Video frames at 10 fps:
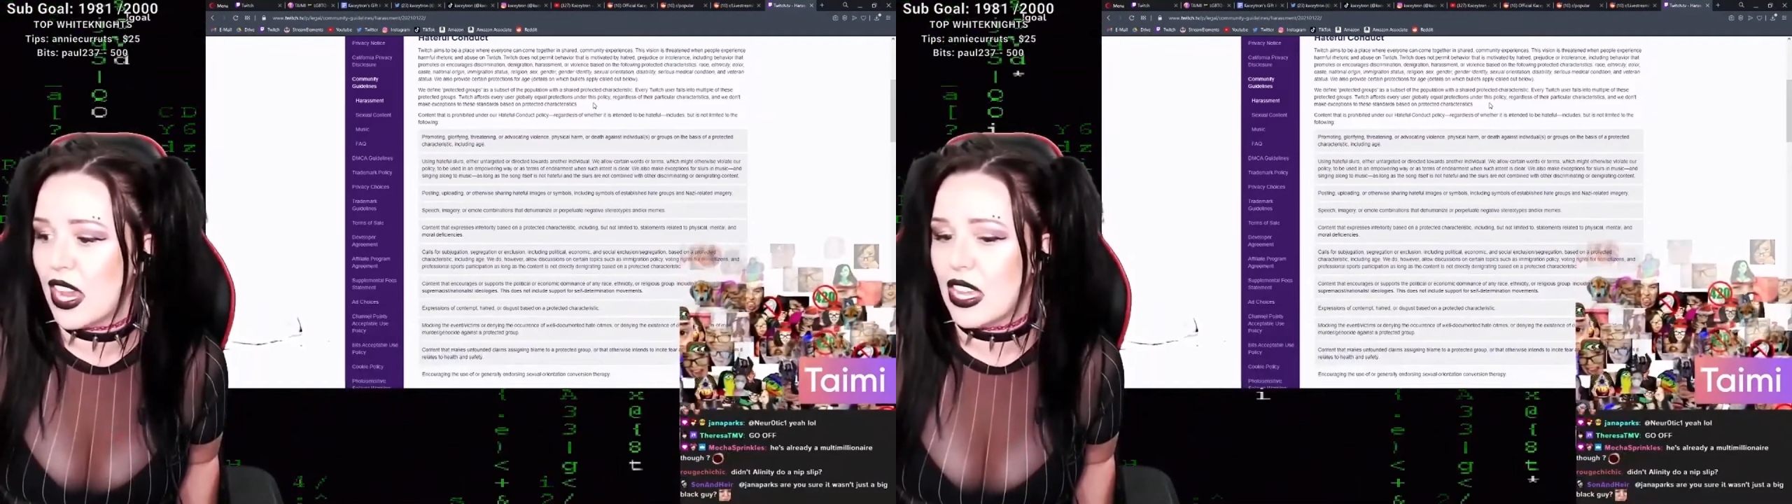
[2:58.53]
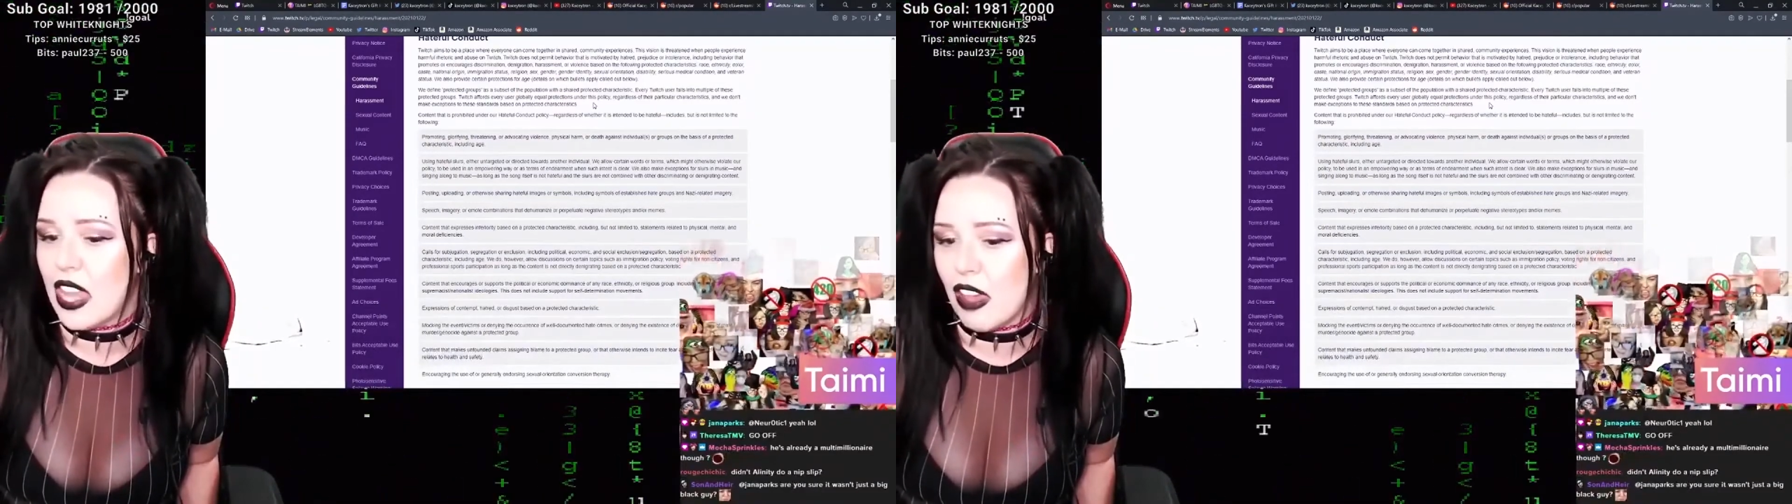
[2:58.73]

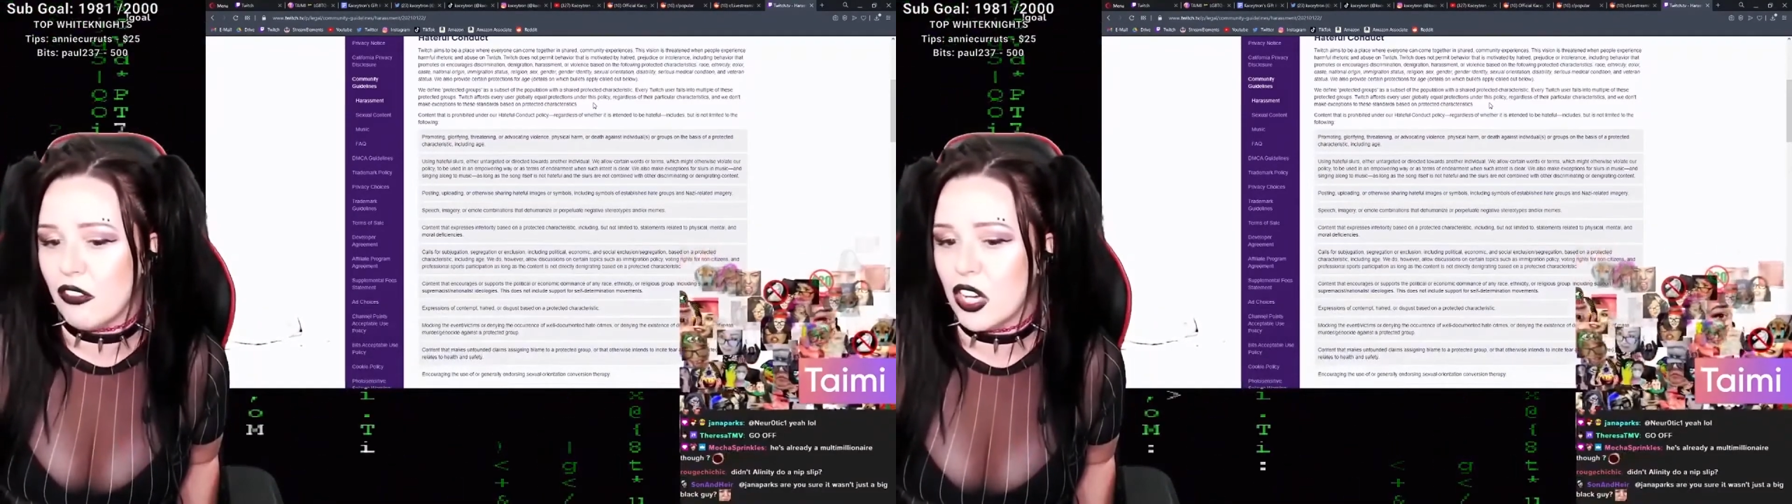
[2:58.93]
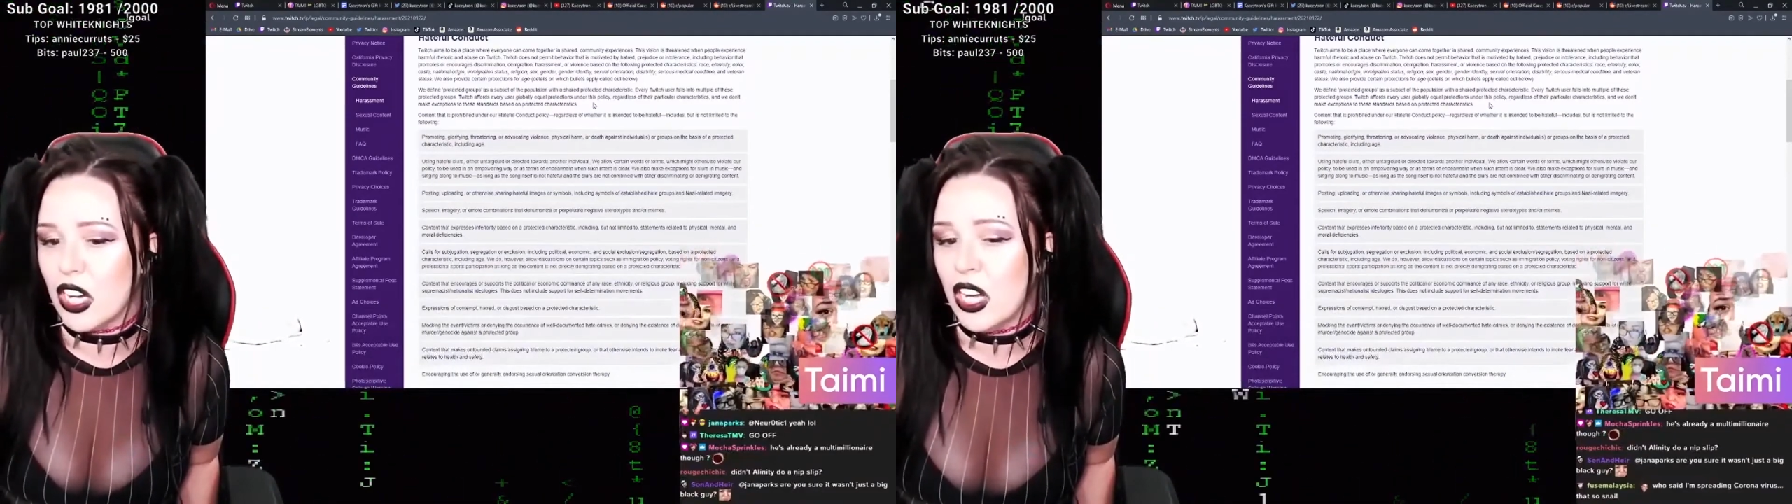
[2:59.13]
They
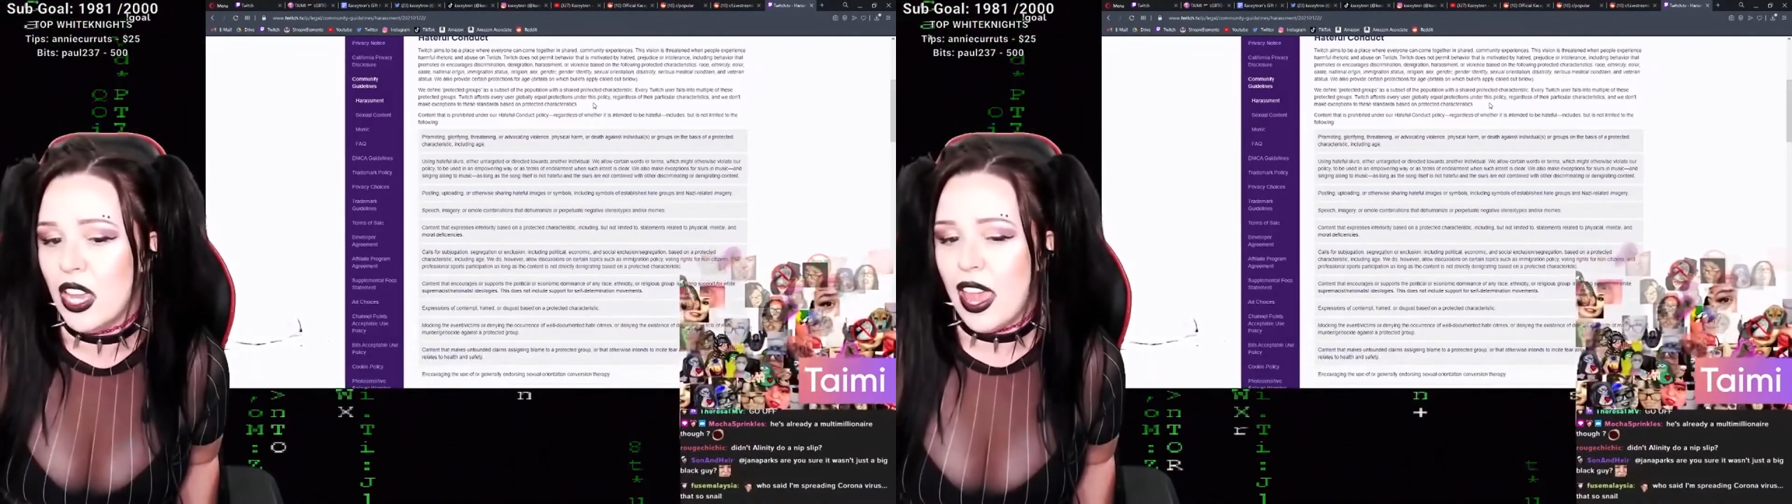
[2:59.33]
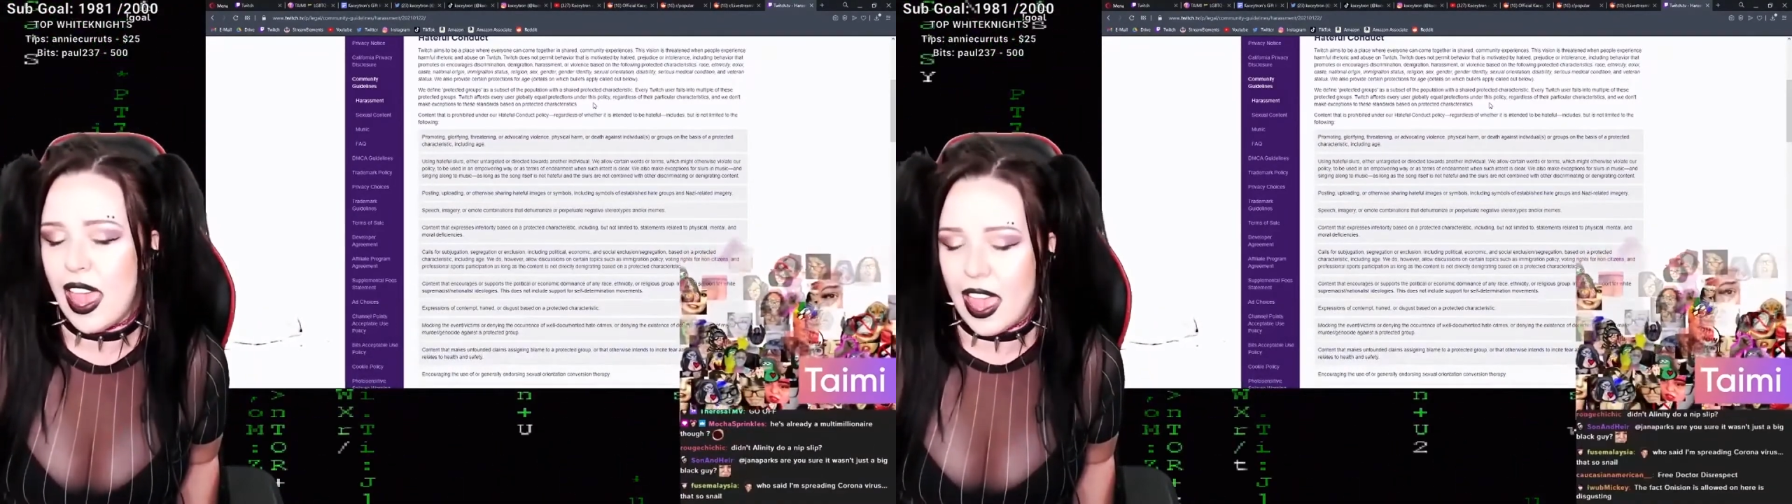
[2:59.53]
never,
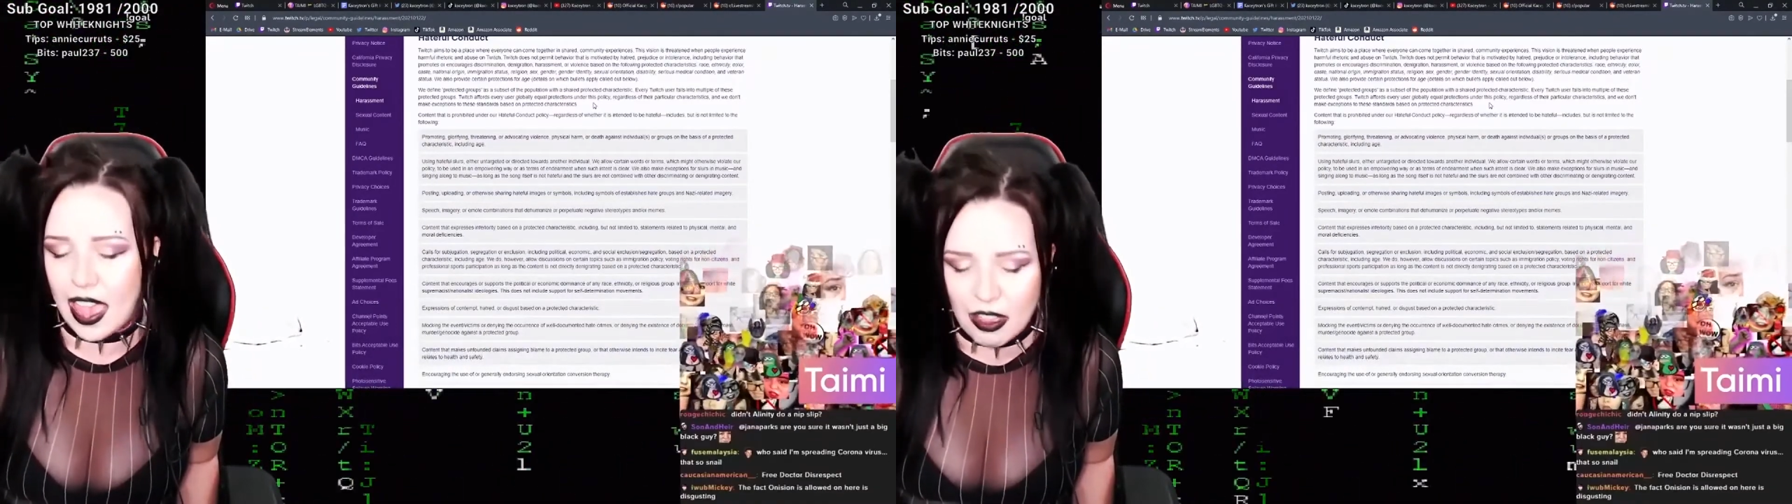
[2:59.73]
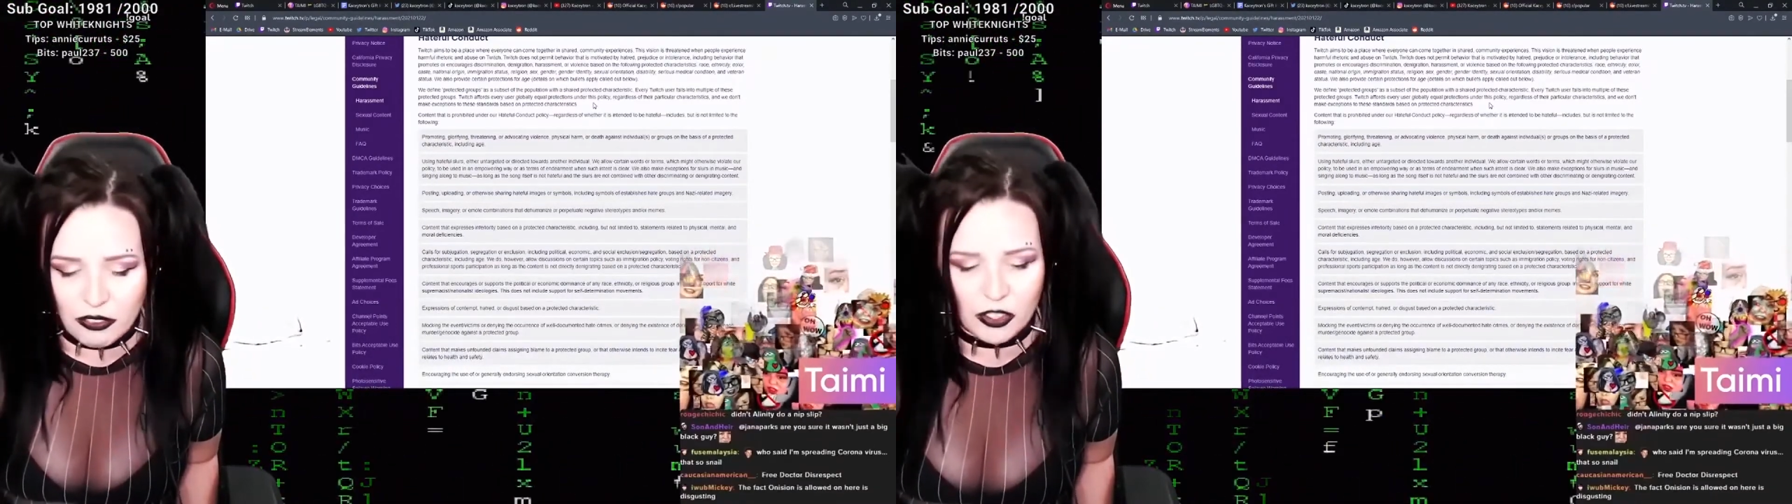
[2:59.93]

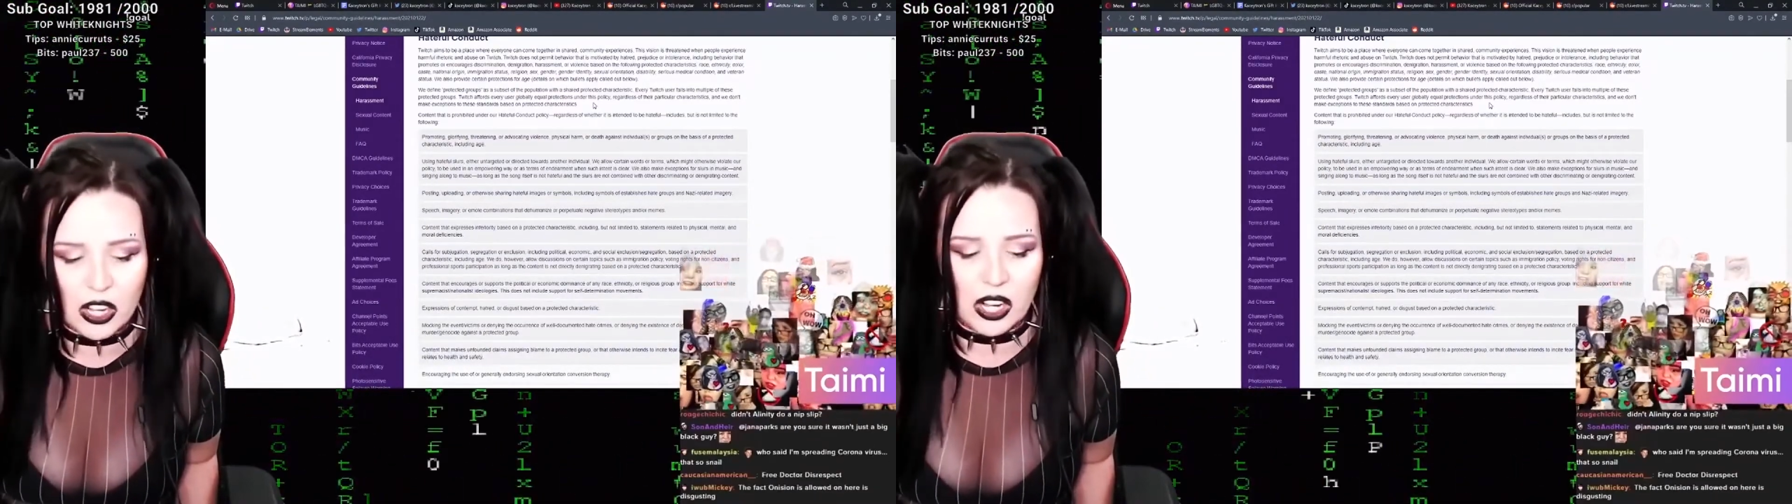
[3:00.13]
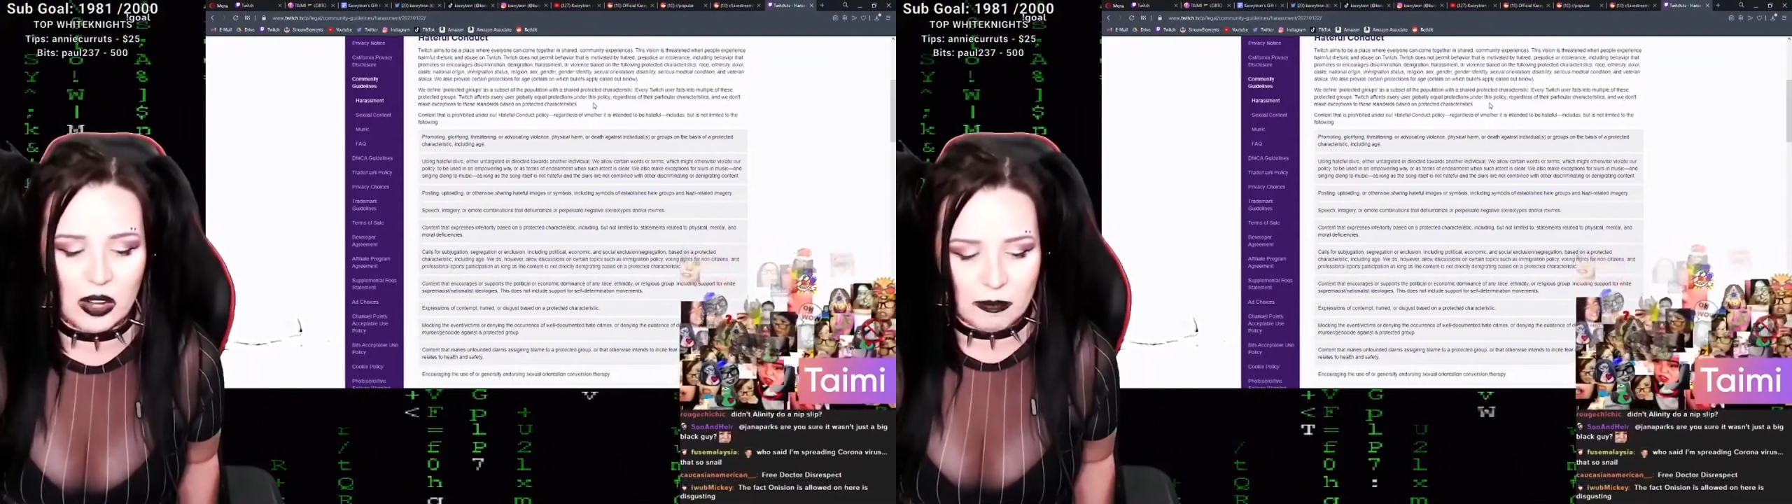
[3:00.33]

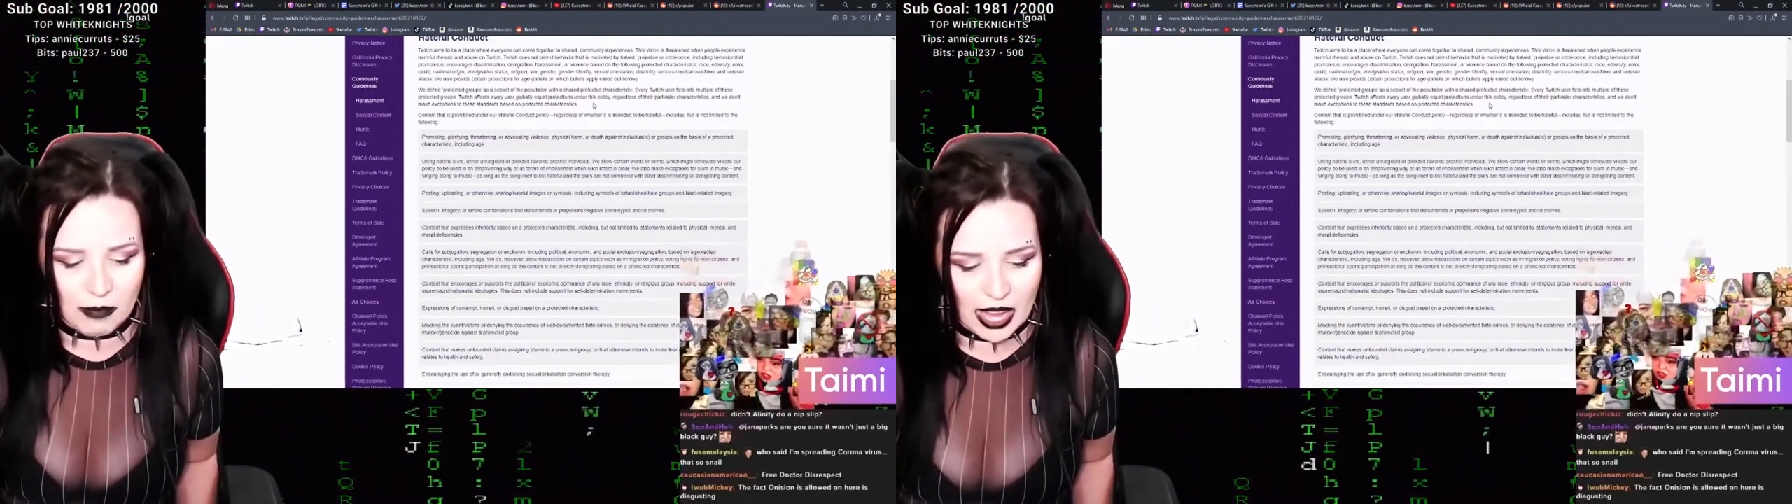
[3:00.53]
ever